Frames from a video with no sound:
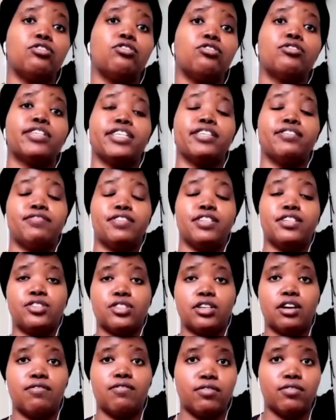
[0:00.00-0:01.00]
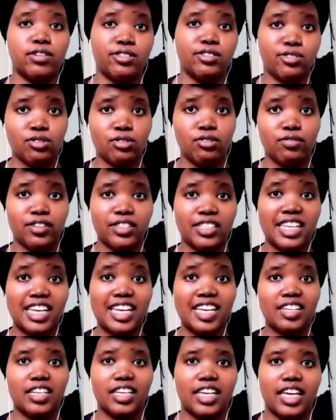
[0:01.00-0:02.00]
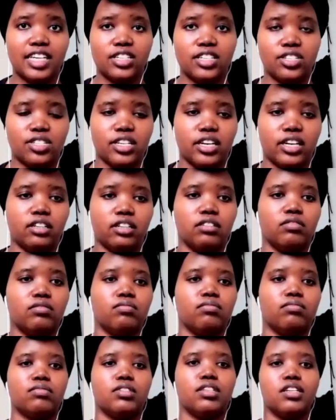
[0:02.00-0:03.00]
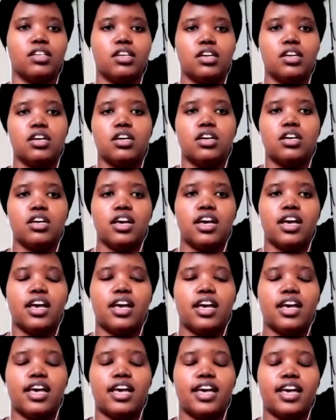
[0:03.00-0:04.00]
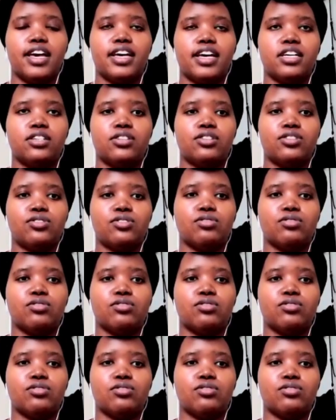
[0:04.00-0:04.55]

or if there's a voiceover that indicates that. And